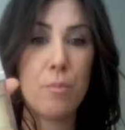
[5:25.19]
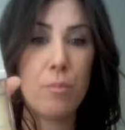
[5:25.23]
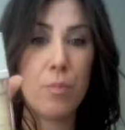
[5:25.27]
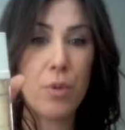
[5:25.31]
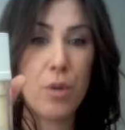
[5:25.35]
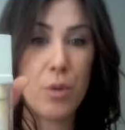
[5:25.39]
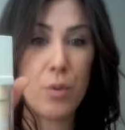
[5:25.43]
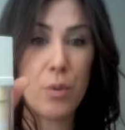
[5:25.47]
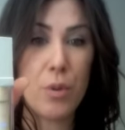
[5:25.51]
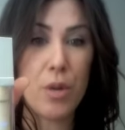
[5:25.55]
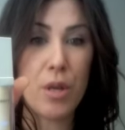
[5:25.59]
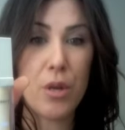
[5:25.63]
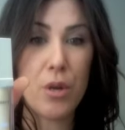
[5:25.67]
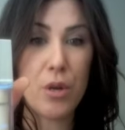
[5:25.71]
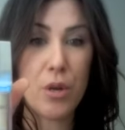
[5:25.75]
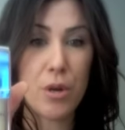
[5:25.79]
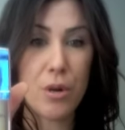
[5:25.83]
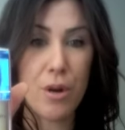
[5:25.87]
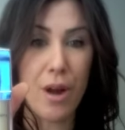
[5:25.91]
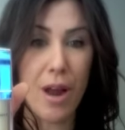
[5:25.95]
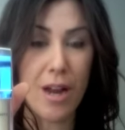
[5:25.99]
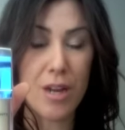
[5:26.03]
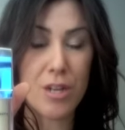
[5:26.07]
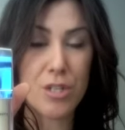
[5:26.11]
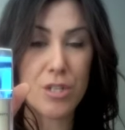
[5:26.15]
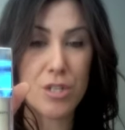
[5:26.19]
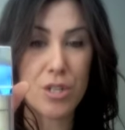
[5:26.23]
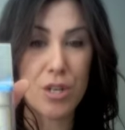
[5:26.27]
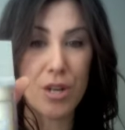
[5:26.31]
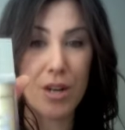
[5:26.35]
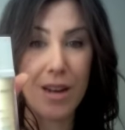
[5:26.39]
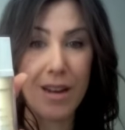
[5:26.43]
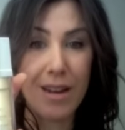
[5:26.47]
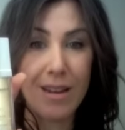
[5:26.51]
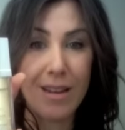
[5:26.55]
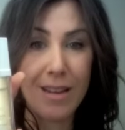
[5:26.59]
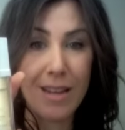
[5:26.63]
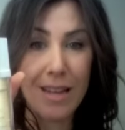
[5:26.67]
Beauty Corrector
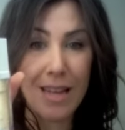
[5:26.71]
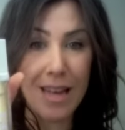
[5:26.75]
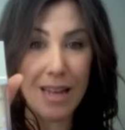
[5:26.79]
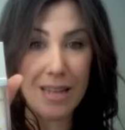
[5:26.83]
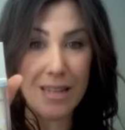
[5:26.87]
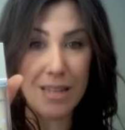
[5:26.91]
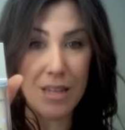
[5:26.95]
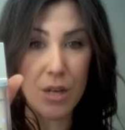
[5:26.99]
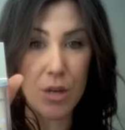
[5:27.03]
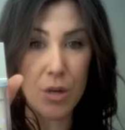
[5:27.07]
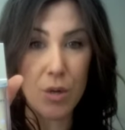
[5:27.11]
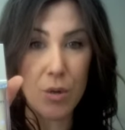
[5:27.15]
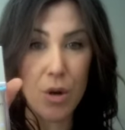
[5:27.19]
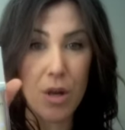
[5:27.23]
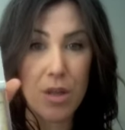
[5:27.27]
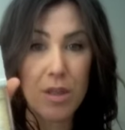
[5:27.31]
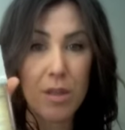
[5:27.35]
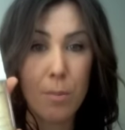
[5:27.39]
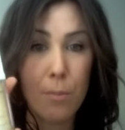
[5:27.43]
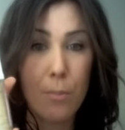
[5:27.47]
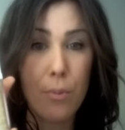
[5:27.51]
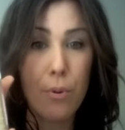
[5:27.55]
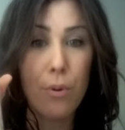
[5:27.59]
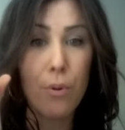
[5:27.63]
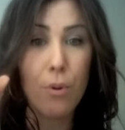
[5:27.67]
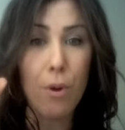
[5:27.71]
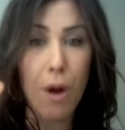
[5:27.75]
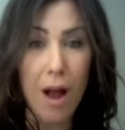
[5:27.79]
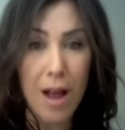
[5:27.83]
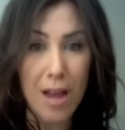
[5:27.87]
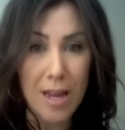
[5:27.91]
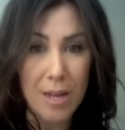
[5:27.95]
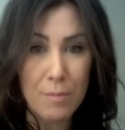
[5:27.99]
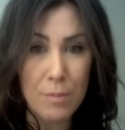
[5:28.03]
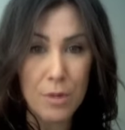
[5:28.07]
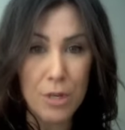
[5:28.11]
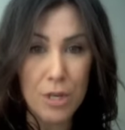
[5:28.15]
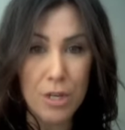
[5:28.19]
in yellow, the
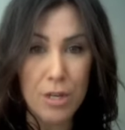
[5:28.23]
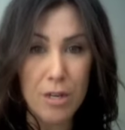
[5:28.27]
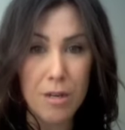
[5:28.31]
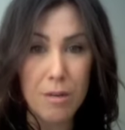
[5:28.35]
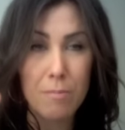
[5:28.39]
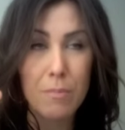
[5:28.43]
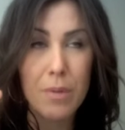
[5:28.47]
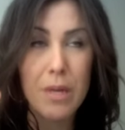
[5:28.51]
primer.